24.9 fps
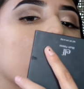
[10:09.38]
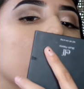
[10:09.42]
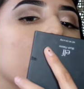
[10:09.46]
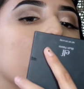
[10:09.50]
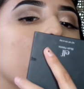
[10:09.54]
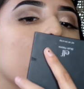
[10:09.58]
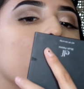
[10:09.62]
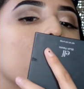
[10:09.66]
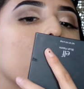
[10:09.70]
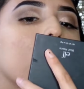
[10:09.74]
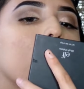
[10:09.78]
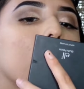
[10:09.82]

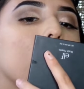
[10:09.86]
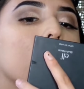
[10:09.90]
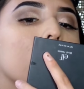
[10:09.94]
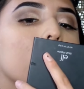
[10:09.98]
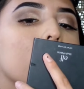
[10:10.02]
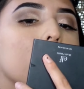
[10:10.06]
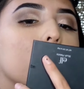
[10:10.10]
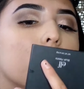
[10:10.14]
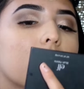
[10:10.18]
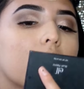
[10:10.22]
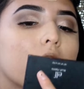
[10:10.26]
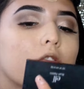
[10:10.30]
clinging
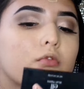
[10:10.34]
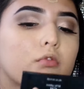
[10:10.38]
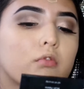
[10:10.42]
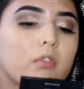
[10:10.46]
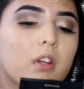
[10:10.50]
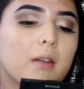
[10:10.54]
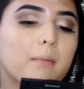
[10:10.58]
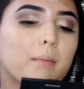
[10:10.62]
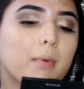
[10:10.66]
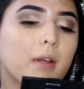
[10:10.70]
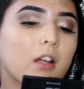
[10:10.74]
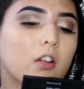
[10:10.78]
onto my
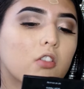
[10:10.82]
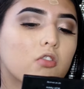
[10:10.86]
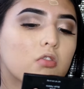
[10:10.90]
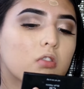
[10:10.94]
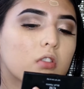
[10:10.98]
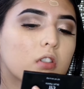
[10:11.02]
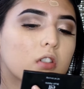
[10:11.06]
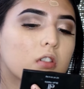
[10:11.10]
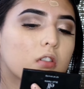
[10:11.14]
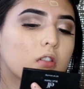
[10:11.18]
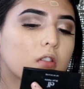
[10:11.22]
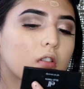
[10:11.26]
dry
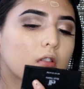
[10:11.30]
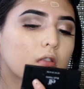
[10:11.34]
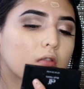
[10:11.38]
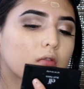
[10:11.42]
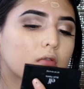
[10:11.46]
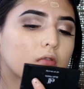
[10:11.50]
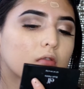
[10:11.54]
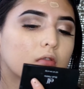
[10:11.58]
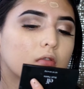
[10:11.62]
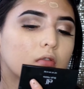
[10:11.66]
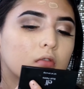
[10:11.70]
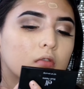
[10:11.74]
patches
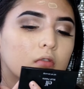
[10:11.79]
though.